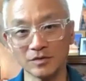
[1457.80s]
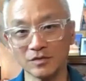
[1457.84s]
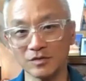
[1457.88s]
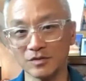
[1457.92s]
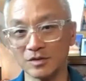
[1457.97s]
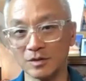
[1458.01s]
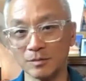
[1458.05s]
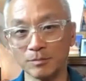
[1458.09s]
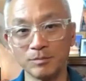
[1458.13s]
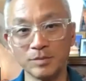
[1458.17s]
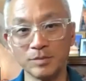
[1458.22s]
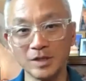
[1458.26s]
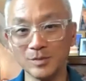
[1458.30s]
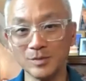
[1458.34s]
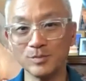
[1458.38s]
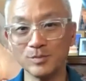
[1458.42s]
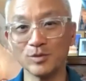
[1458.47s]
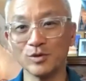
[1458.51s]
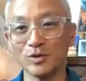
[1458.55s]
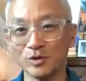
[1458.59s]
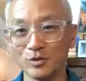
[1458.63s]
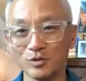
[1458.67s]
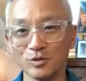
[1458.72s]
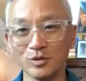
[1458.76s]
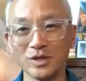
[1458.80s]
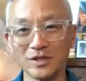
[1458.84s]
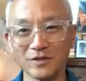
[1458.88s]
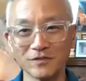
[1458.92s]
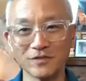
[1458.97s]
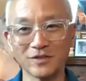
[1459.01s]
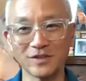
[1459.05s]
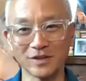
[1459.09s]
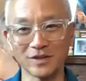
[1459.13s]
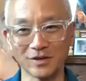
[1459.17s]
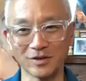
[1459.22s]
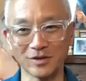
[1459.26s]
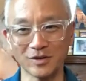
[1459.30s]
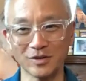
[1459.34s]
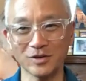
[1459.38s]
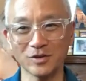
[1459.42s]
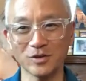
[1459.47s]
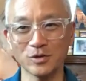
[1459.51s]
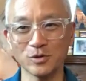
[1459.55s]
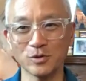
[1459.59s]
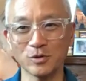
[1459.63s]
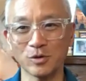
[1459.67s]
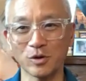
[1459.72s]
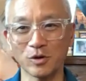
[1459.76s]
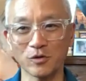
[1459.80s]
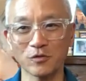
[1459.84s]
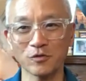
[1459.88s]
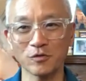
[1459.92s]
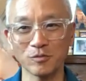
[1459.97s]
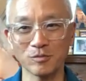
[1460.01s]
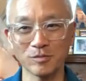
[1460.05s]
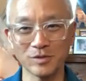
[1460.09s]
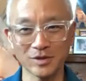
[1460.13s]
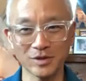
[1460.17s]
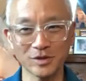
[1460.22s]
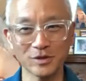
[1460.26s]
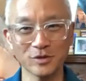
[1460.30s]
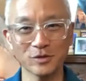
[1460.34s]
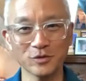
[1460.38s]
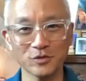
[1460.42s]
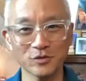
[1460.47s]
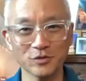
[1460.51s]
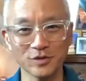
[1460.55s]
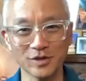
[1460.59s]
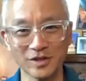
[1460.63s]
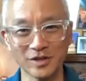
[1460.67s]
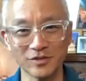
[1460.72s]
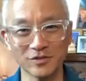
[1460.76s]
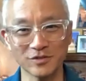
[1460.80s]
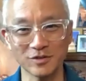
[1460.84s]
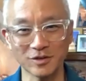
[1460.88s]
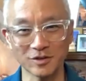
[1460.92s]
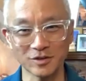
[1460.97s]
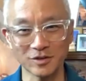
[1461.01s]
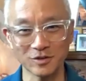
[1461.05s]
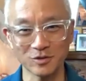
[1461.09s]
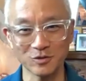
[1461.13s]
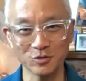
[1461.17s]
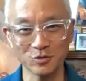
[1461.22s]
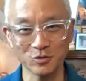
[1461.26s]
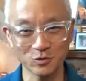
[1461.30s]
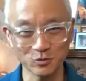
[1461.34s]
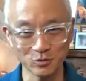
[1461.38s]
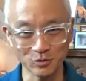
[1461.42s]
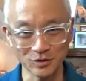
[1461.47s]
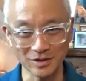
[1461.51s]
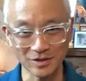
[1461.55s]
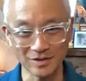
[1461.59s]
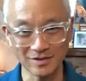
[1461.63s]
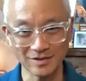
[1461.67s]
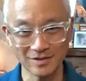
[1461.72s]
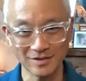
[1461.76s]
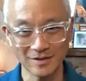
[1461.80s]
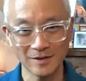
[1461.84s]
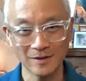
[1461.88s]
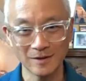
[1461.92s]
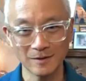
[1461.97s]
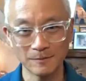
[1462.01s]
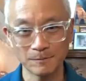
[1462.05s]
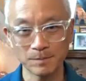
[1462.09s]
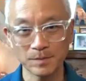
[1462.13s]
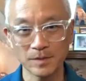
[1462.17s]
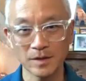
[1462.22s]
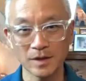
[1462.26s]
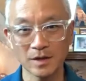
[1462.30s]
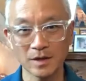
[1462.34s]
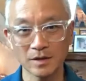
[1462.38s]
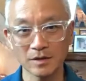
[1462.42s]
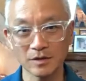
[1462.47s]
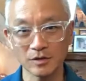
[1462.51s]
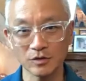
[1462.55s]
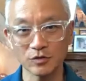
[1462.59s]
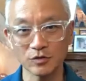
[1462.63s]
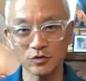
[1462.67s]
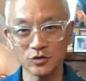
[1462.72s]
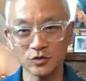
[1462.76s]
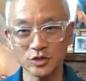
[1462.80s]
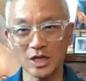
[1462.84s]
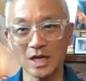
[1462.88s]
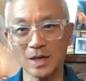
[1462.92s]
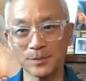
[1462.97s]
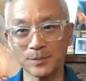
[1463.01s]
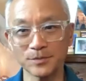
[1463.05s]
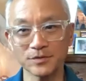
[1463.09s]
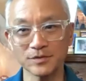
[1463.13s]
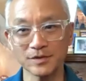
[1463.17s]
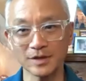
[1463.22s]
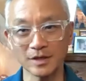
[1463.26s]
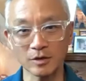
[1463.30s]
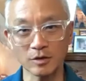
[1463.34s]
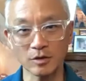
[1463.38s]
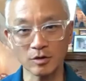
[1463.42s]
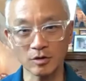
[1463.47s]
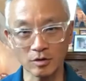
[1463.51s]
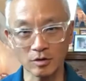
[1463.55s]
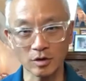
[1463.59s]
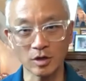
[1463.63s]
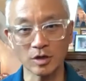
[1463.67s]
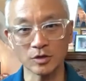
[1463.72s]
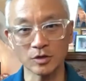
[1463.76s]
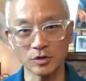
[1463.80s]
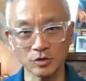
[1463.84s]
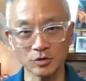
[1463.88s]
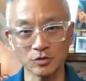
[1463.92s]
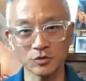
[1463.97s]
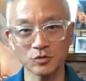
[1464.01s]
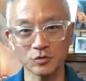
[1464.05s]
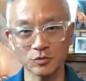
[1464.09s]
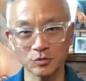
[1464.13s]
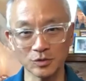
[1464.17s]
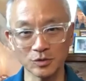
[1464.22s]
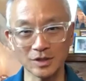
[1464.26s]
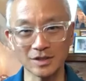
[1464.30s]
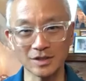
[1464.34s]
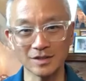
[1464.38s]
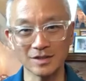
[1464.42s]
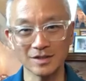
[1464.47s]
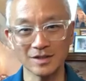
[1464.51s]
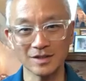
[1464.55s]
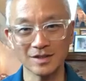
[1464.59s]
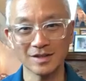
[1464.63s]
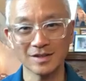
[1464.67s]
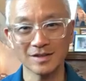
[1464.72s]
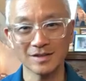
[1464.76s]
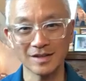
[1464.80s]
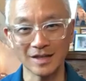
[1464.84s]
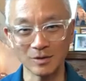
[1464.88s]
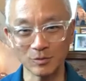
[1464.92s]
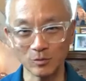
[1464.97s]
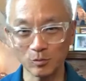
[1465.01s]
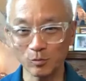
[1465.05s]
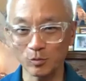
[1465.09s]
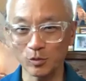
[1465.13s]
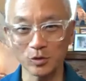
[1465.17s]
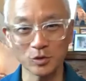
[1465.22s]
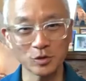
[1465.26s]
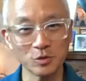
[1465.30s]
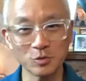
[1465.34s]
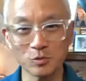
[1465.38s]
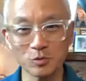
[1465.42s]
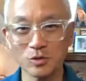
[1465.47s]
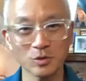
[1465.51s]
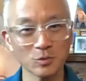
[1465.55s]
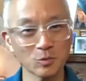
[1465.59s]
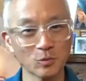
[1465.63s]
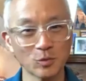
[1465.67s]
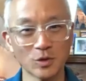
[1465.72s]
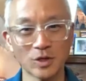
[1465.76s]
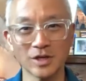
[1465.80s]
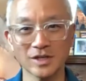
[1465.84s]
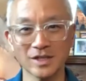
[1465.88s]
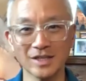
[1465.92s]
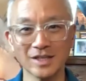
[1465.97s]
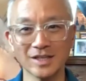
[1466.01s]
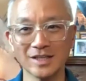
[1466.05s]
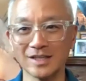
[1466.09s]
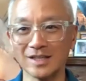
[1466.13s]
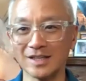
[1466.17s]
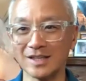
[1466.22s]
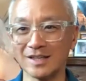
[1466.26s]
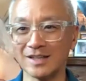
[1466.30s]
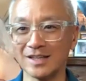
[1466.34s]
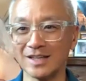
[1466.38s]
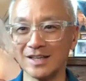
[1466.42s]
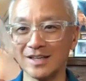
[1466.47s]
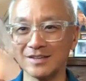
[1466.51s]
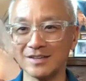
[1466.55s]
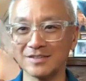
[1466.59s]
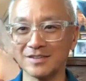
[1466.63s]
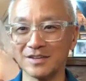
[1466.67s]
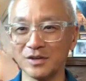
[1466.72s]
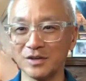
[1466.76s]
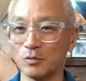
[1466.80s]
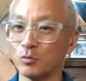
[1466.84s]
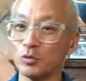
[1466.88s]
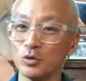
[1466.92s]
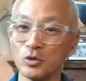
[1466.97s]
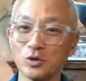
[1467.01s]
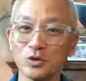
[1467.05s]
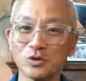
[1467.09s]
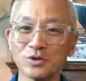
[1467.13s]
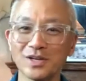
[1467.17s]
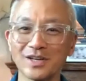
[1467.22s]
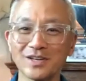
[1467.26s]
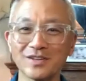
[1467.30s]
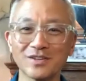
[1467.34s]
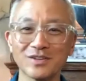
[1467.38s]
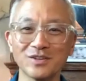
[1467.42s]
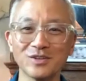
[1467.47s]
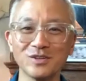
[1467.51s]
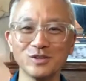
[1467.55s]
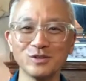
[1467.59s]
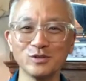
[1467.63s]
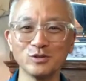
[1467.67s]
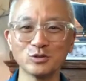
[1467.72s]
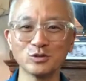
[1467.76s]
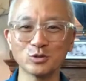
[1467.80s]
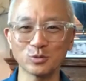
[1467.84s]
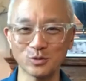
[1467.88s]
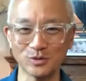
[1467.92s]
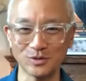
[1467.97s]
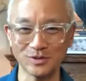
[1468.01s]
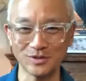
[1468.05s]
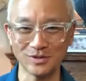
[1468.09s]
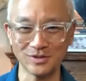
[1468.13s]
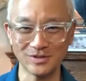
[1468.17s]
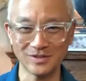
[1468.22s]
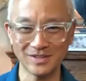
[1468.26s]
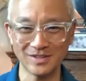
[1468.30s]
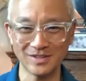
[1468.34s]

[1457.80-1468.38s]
the people who live there, who are familiar sights on your street, the shops that are on your street, where you can walk in and they say, would you like the usual,